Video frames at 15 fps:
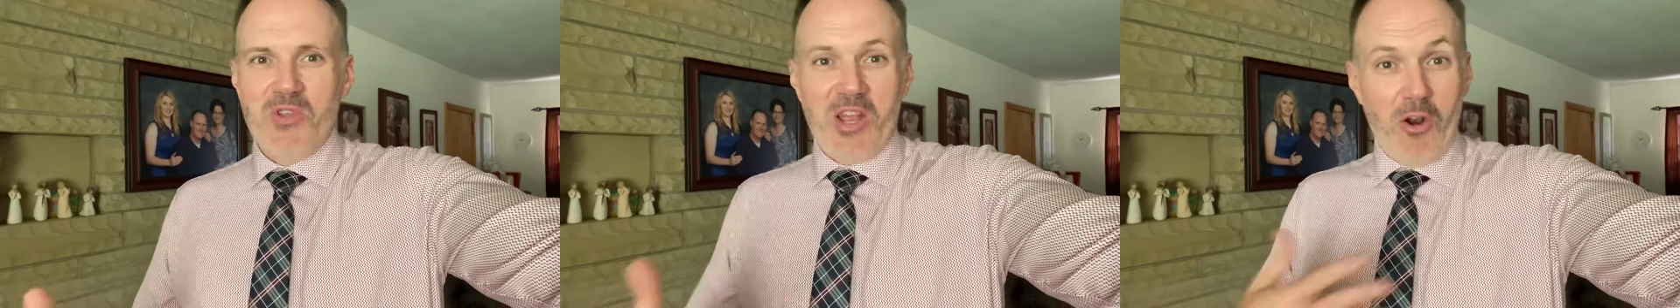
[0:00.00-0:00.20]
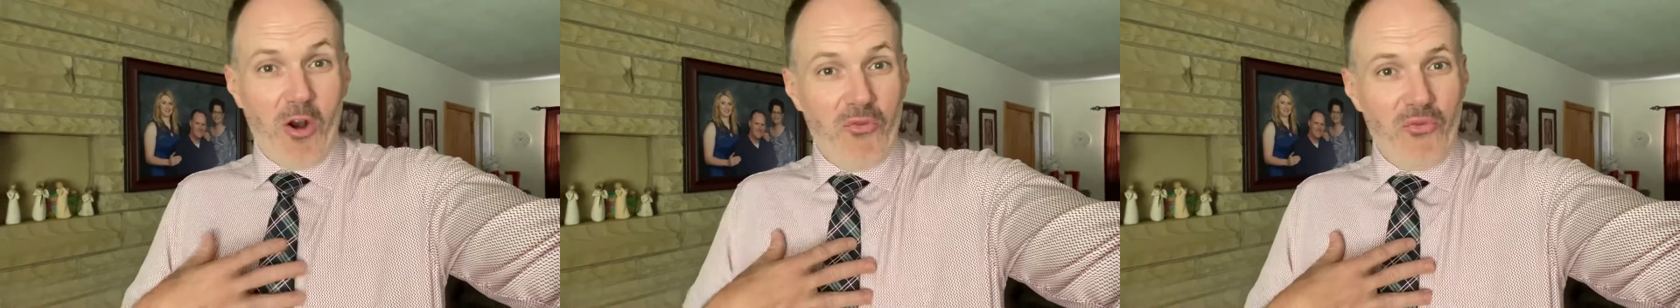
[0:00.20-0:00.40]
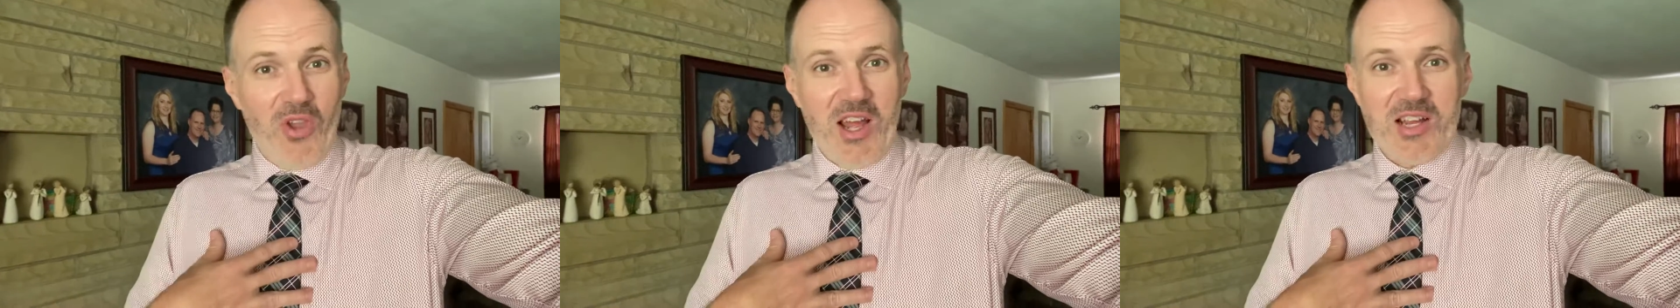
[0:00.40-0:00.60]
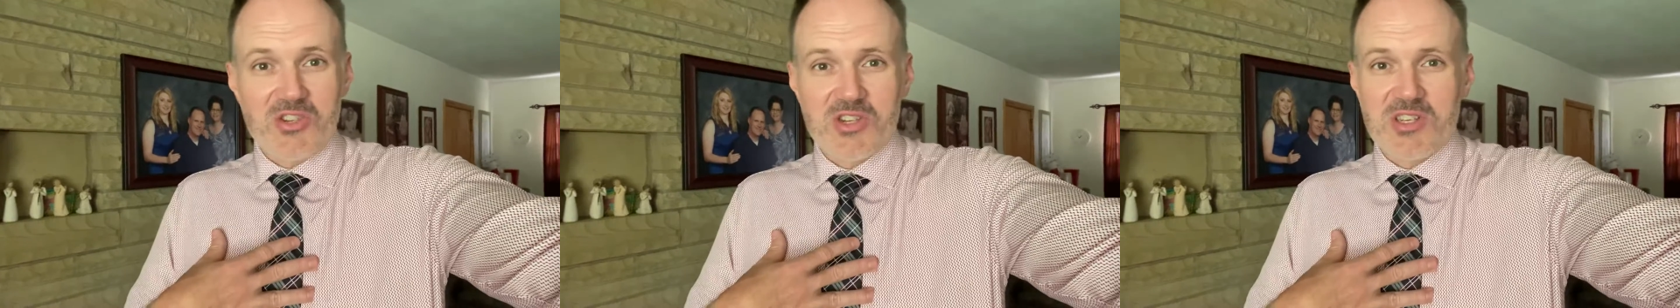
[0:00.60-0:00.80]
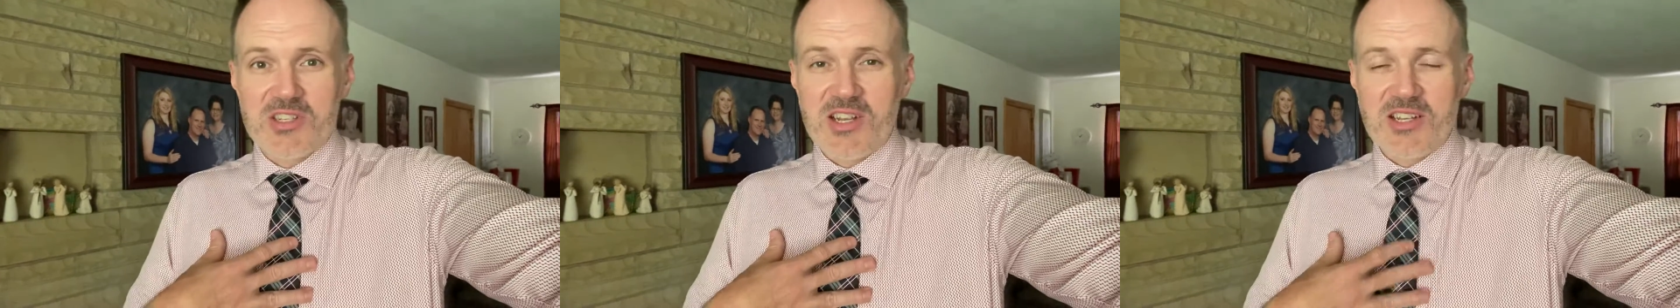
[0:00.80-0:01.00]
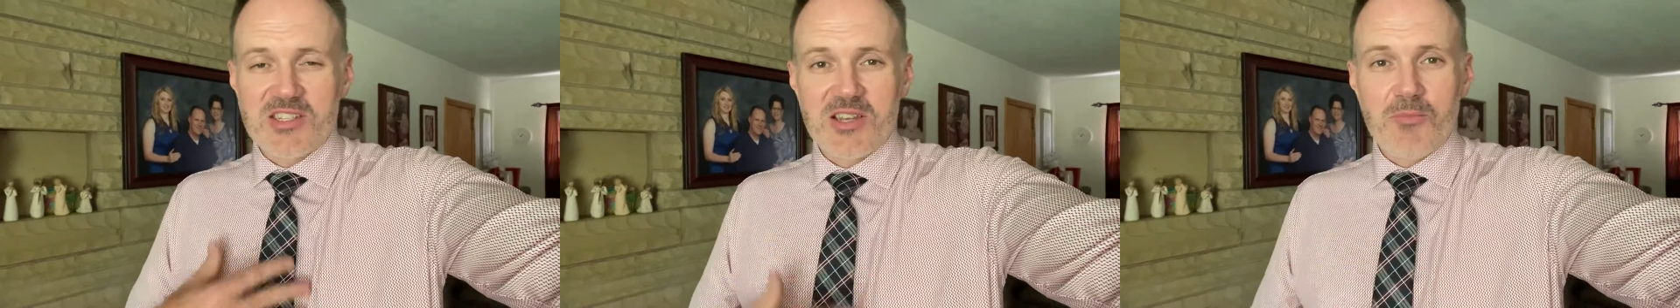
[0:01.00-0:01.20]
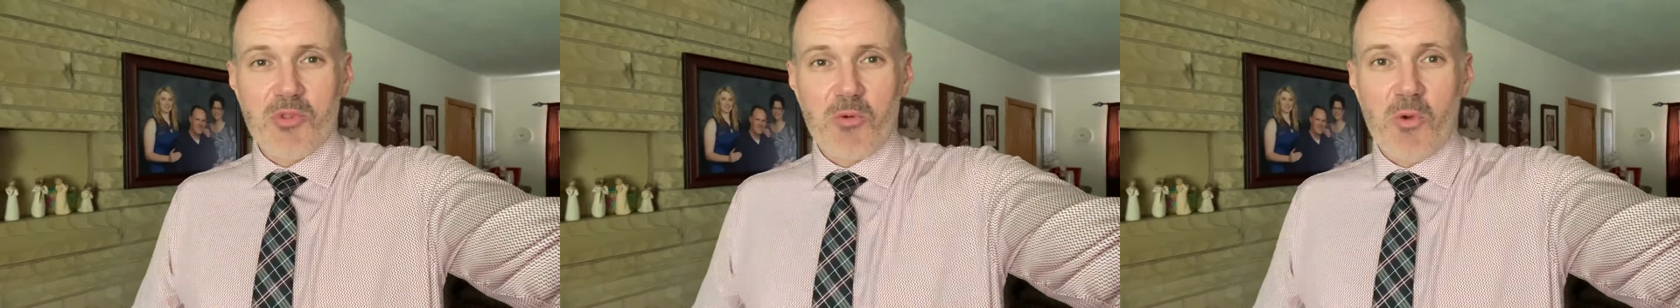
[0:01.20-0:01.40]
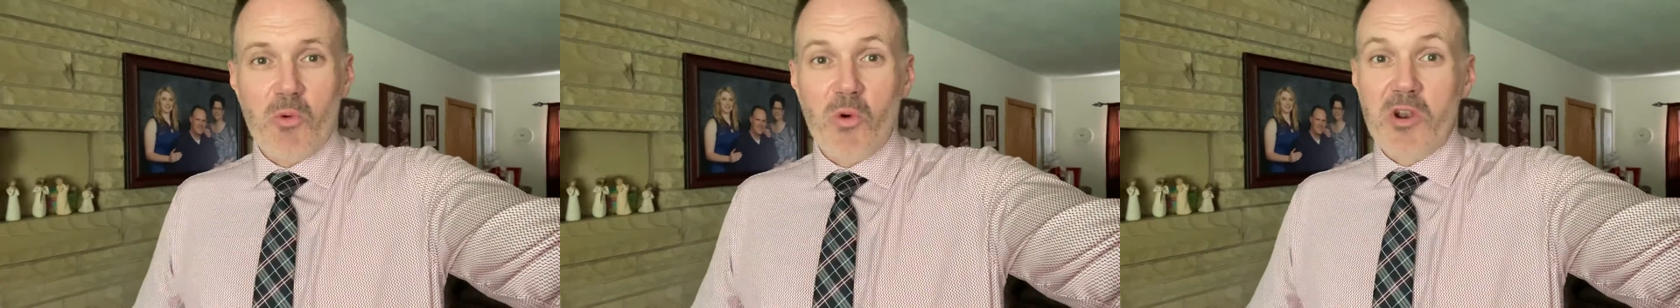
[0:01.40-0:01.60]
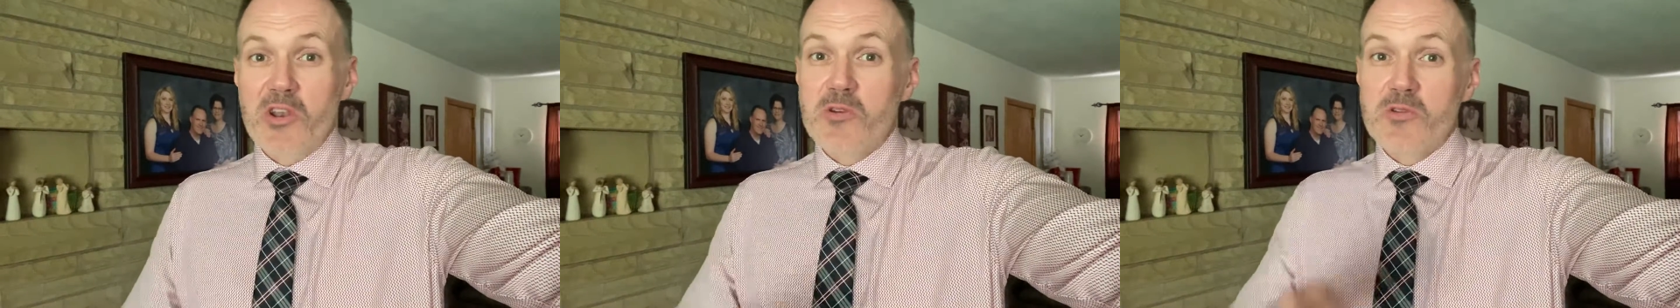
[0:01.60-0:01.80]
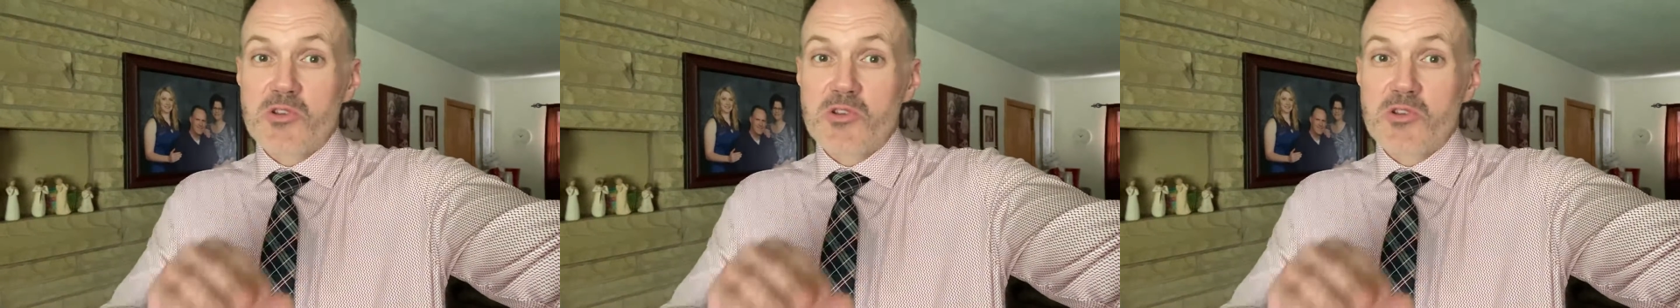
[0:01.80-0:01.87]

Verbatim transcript: In our flesh, it's not something we want to do.